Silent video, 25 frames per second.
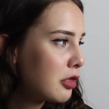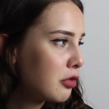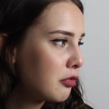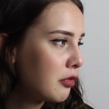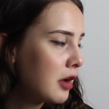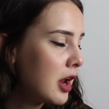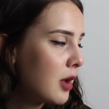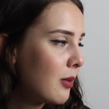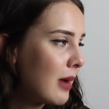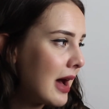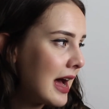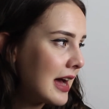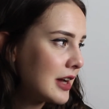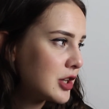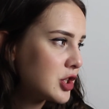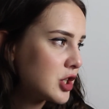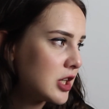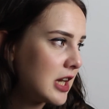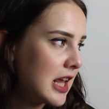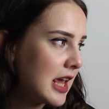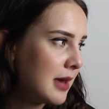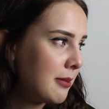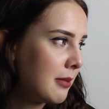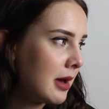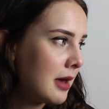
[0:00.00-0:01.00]
through
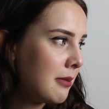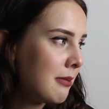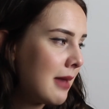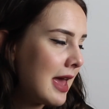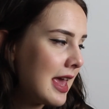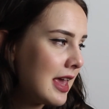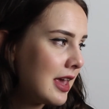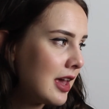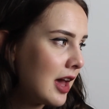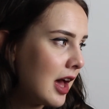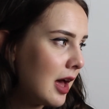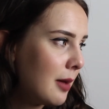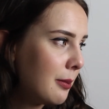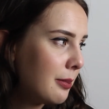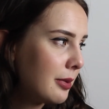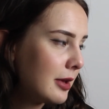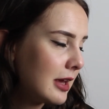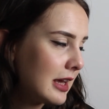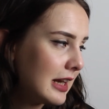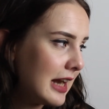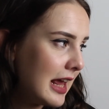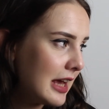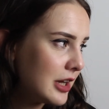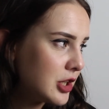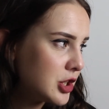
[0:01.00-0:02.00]
actually my makeup
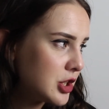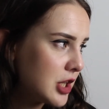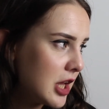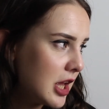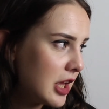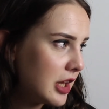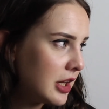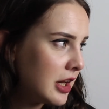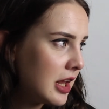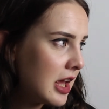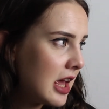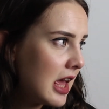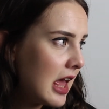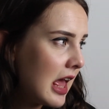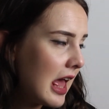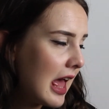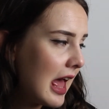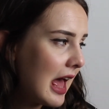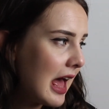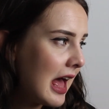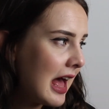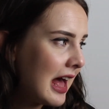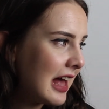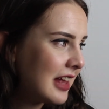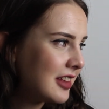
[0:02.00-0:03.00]
collection,
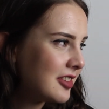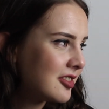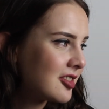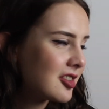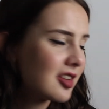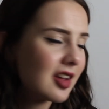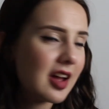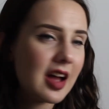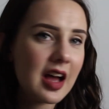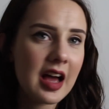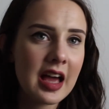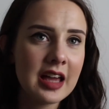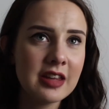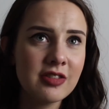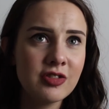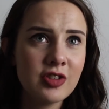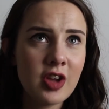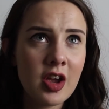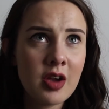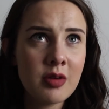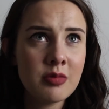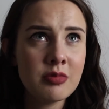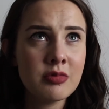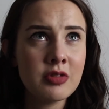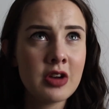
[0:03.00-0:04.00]
and I
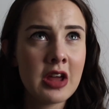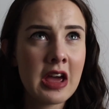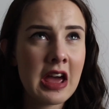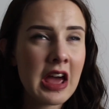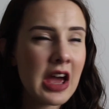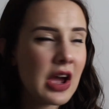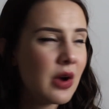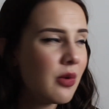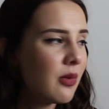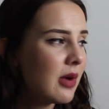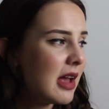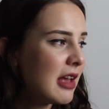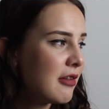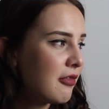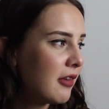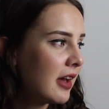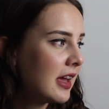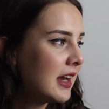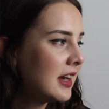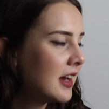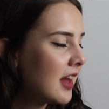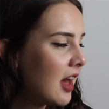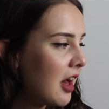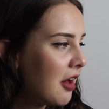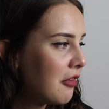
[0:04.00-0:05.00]
don't know if I
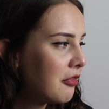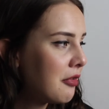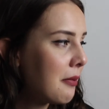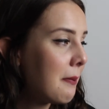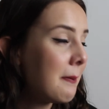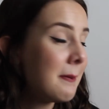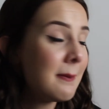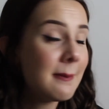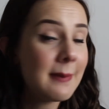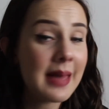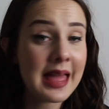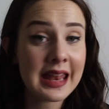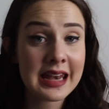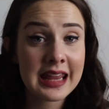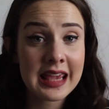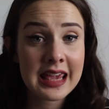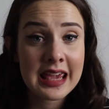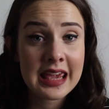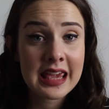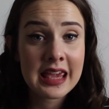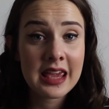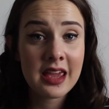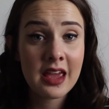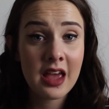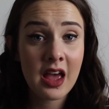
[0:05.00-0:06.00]
love
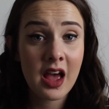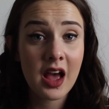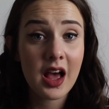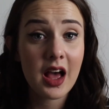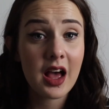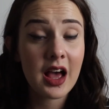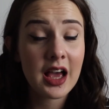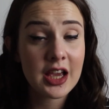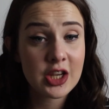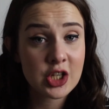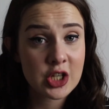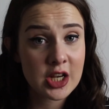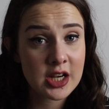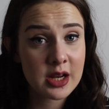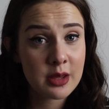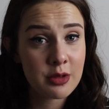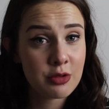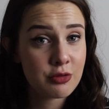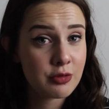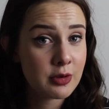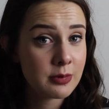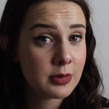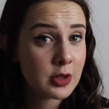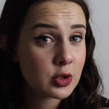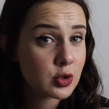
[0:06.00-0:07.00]
many
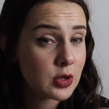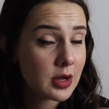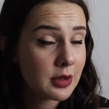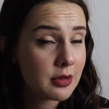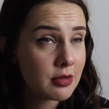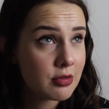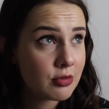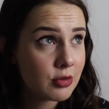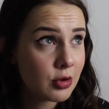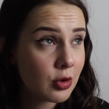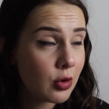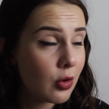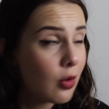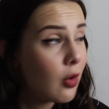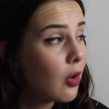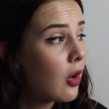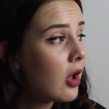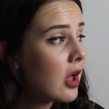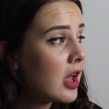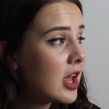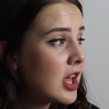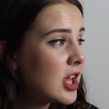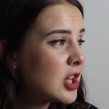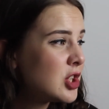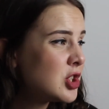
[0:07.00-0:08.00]
eyeshadows from the drugstore,
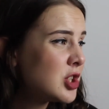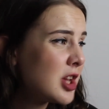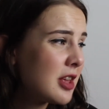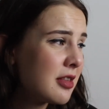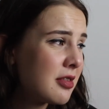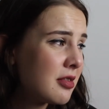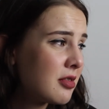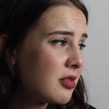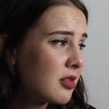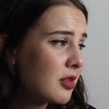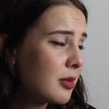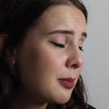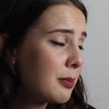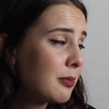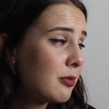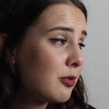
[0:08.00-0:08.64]
just